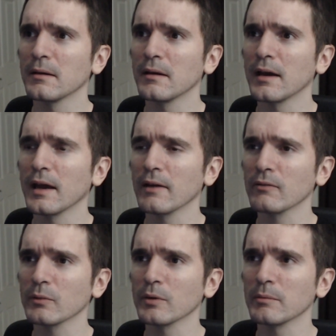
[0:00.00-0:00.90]

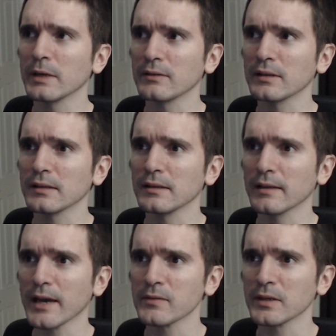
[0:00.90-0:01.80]
everyone basically is
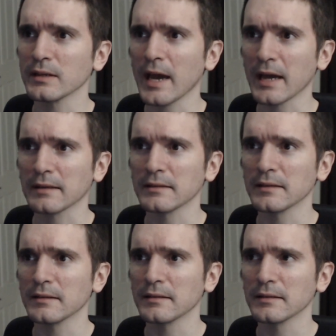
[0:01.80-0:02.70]
having
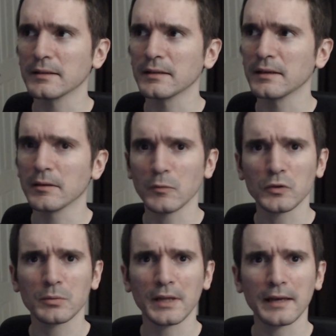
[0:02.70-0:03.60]
accidents, and
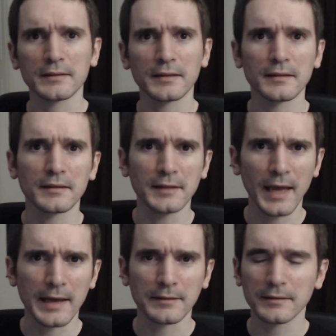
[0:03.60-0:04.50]
multiple accidents at
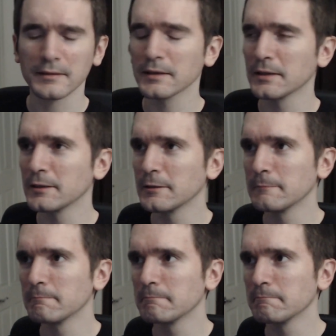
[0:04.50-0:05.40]
that.
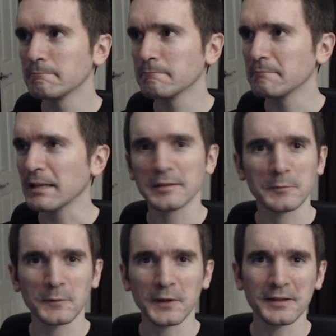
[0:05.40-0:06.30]
That seems
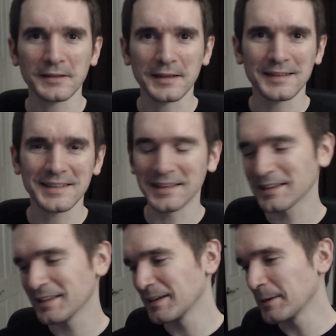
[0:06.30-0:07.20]
very unlikely.
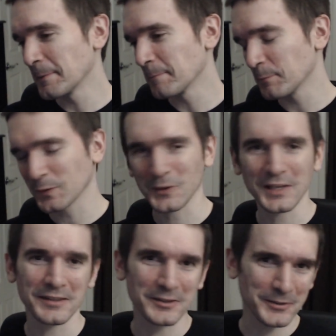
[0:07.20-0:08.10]
And so then I
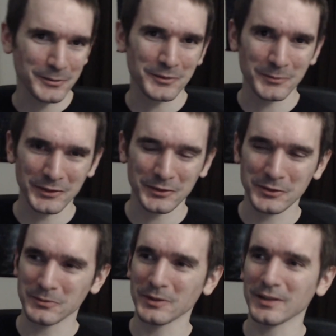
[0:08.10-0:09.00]
started doing some research
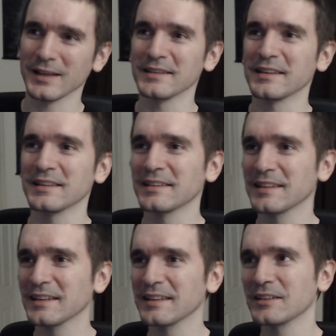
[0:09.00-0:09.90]
and realized that this
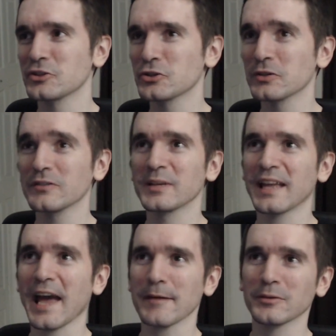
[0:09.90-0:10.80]
thing that should have been
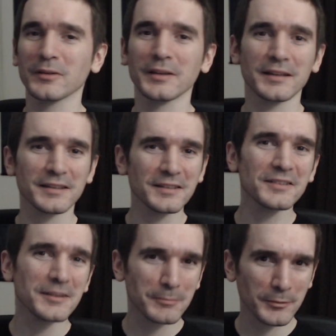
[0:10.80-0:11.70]
absolutely
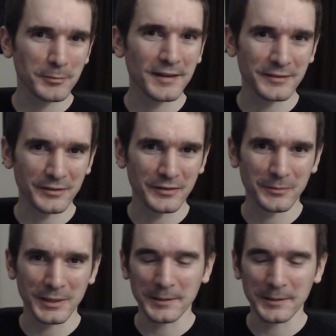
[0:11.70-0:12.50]
clearly preposterous to me,